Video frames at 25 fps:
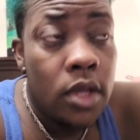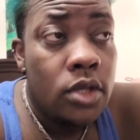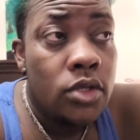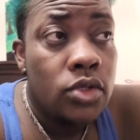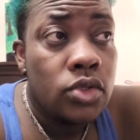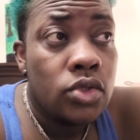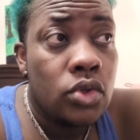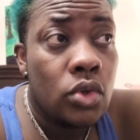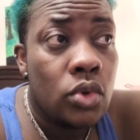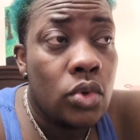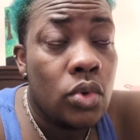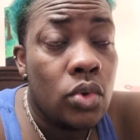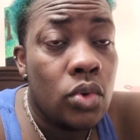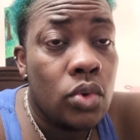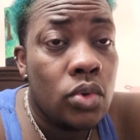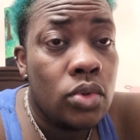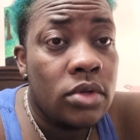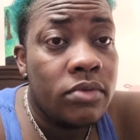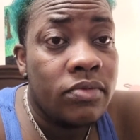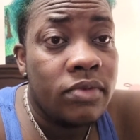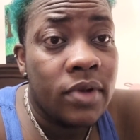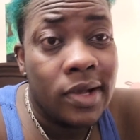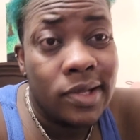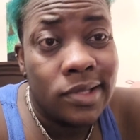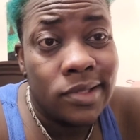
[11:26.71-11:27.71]
So the
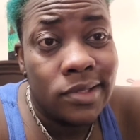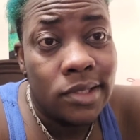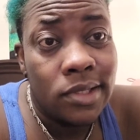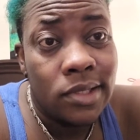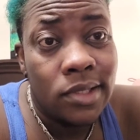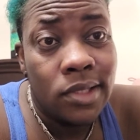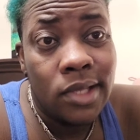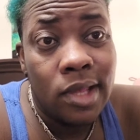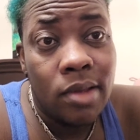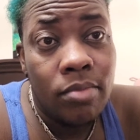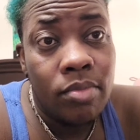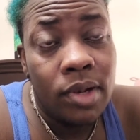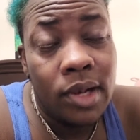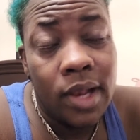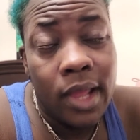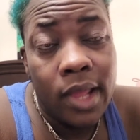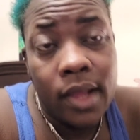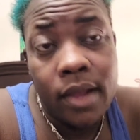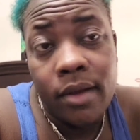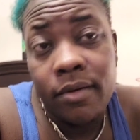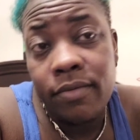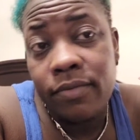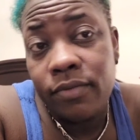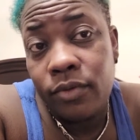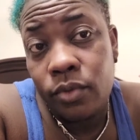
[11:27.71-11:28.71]
vaccine can be
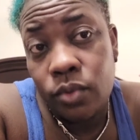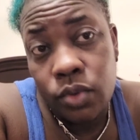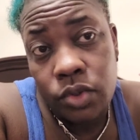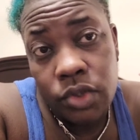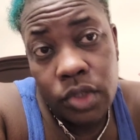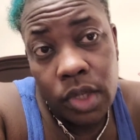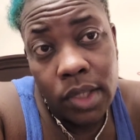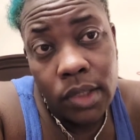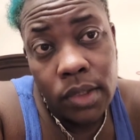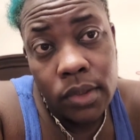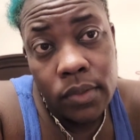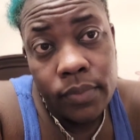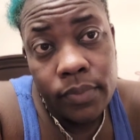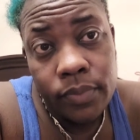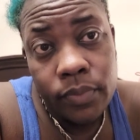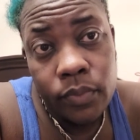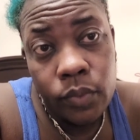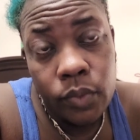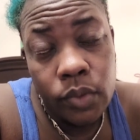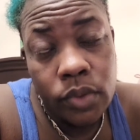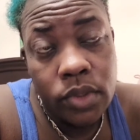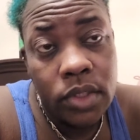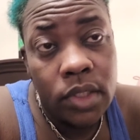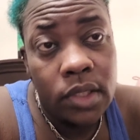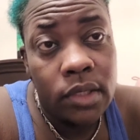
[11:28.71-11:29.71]
like a flu shot.
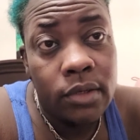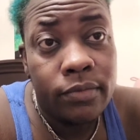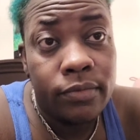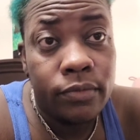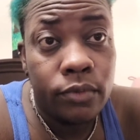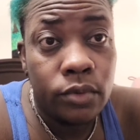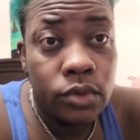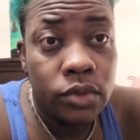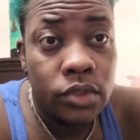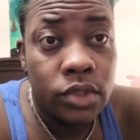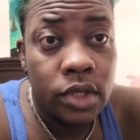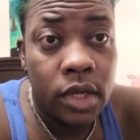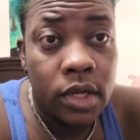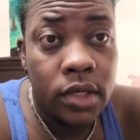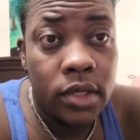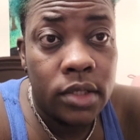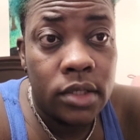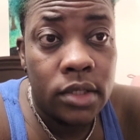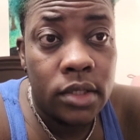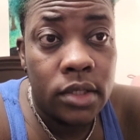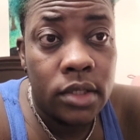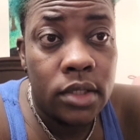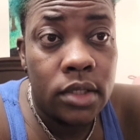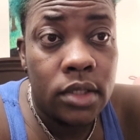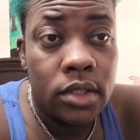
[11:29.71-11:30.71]
We take the flu shot,
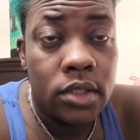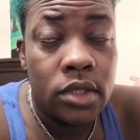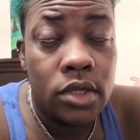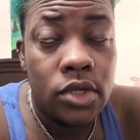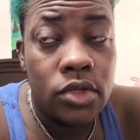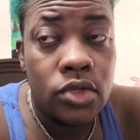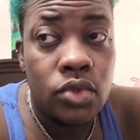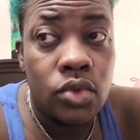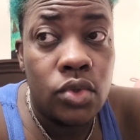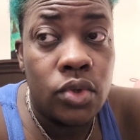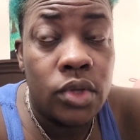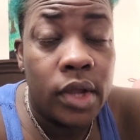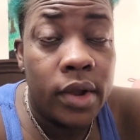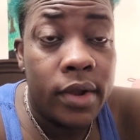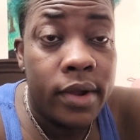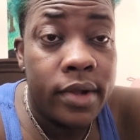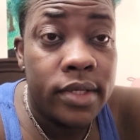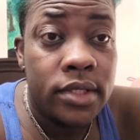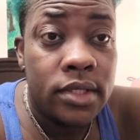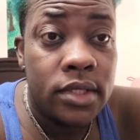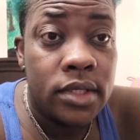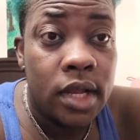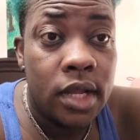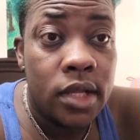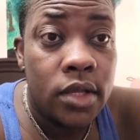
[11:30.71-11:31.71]
there's no
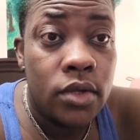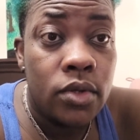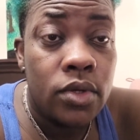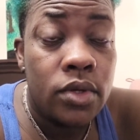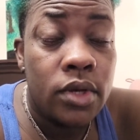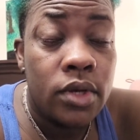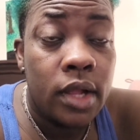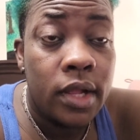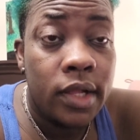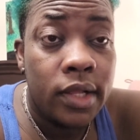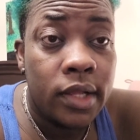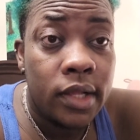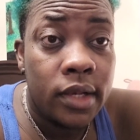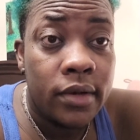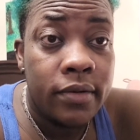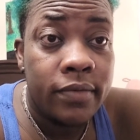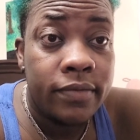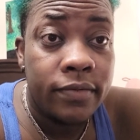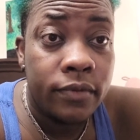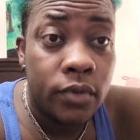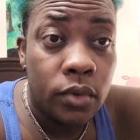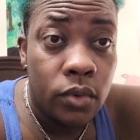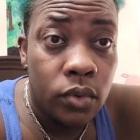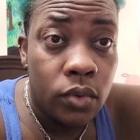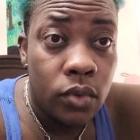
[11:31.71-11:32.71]
guarantee that you'll not get the
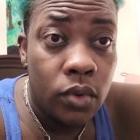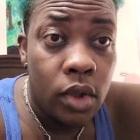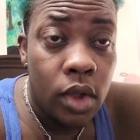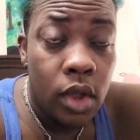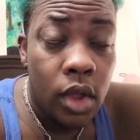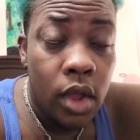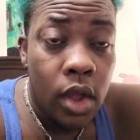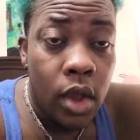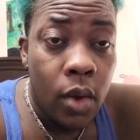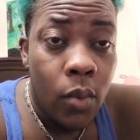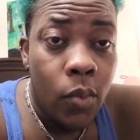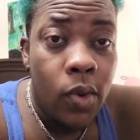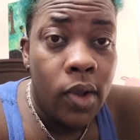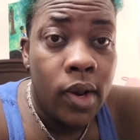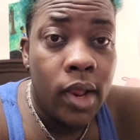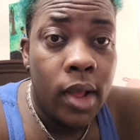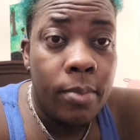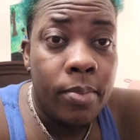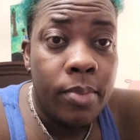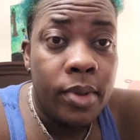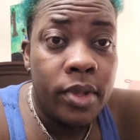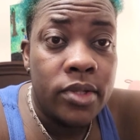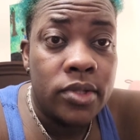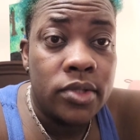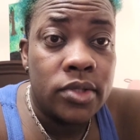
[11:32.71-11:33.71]
flu. What
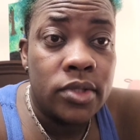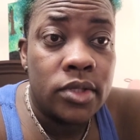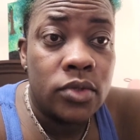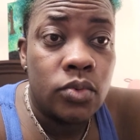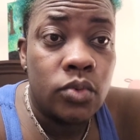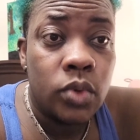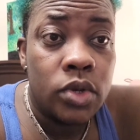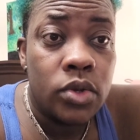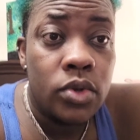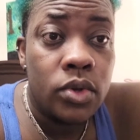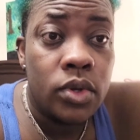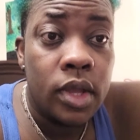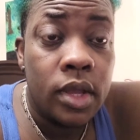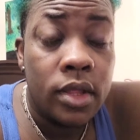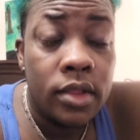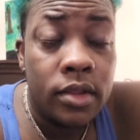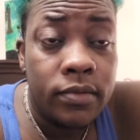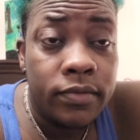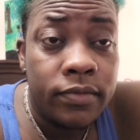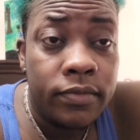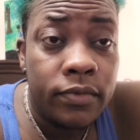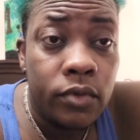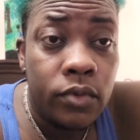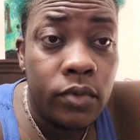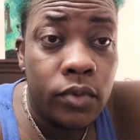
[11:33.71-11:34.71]
happens is when you get the
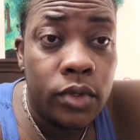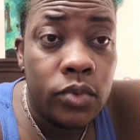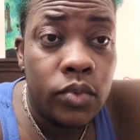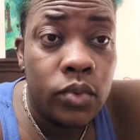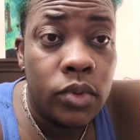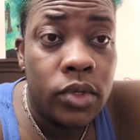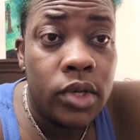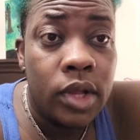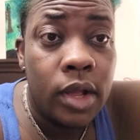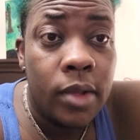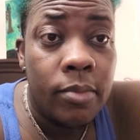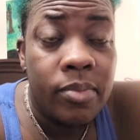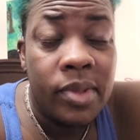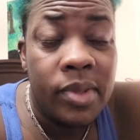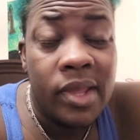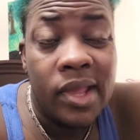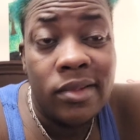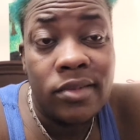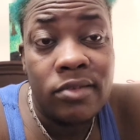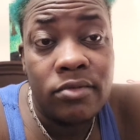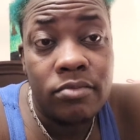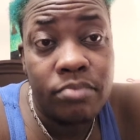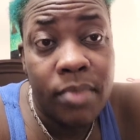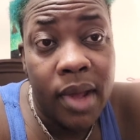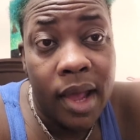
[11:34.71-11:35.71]
flu, it will not be
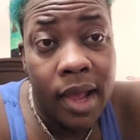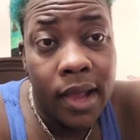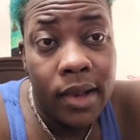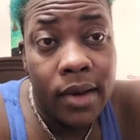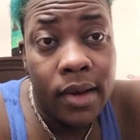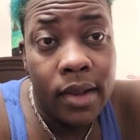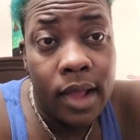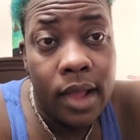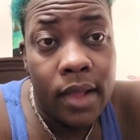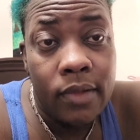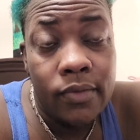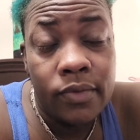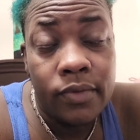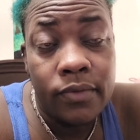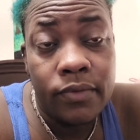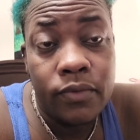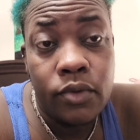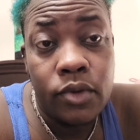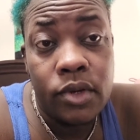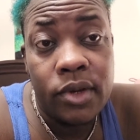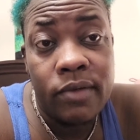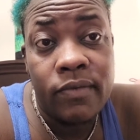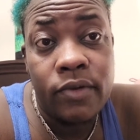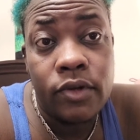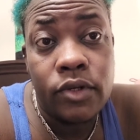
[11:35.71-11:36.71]
as bad as if you
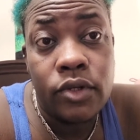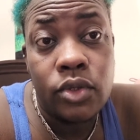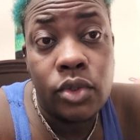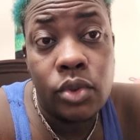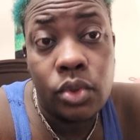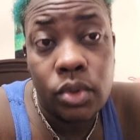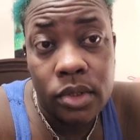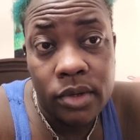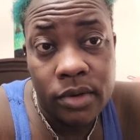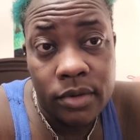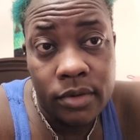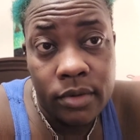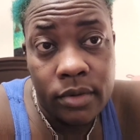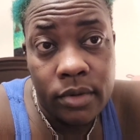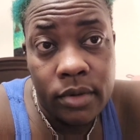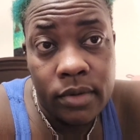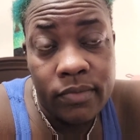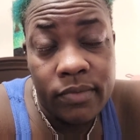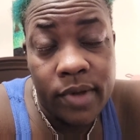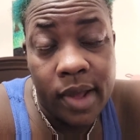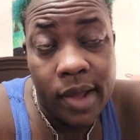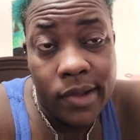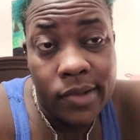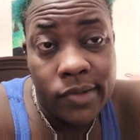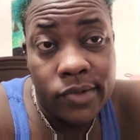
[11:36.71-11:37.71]
never took the
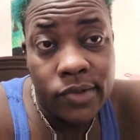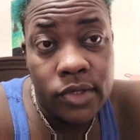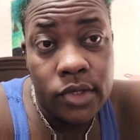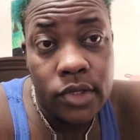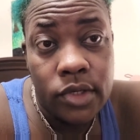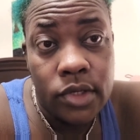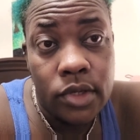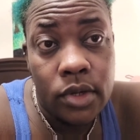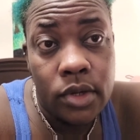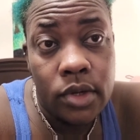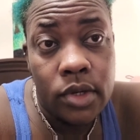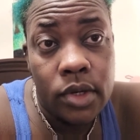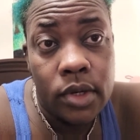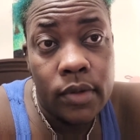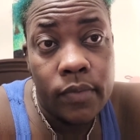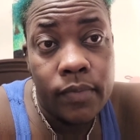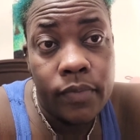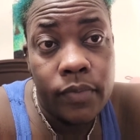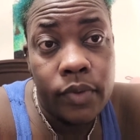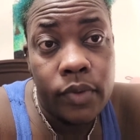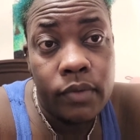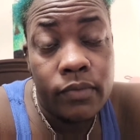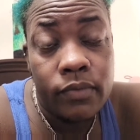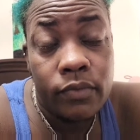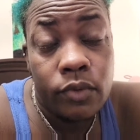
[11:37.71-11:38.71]
vaccine or
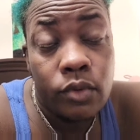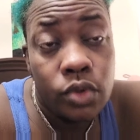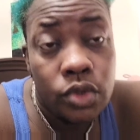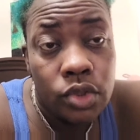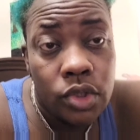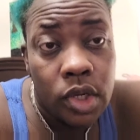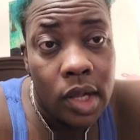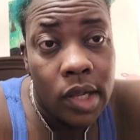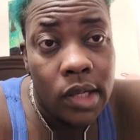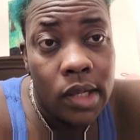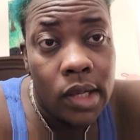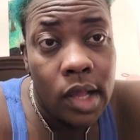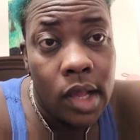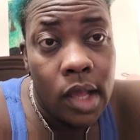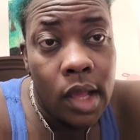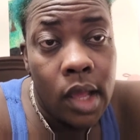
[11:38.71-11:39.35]
the flu shot.